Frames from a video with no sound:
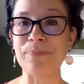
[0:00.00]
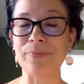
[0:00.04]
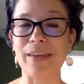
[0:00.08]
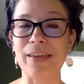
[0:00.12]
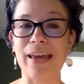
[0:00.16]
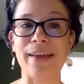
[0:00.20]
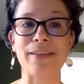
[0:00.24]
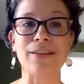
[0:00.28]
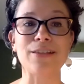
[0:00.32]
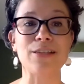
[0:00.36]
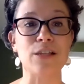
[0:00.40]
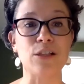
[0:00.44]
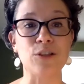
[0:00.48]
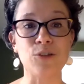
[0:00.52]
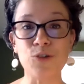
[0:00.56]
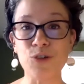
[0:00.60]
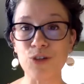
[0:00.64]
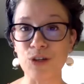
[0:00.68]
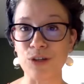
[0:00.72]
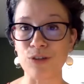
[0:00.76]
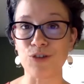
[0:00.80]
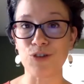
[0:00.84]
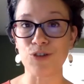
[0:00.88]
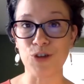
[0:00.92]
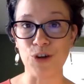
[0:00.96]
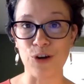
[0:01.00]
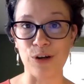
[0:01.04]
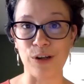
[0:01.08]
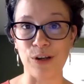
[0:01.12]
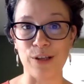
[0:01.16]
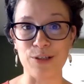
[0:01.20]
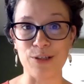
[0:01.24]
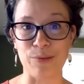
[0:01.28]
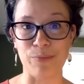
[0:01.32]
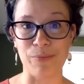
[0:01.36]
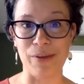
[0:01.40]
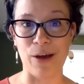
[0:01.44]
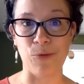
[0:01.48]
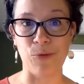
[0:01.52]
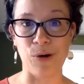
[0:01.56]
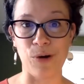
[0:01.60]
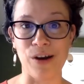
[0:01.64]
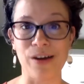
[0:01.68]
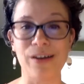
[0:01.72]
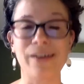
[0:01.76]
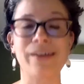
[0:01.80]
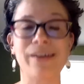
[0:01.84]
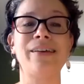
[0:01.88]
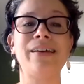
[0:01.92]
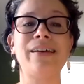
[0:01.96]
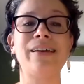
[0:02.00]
and the Solutions Journalism Network,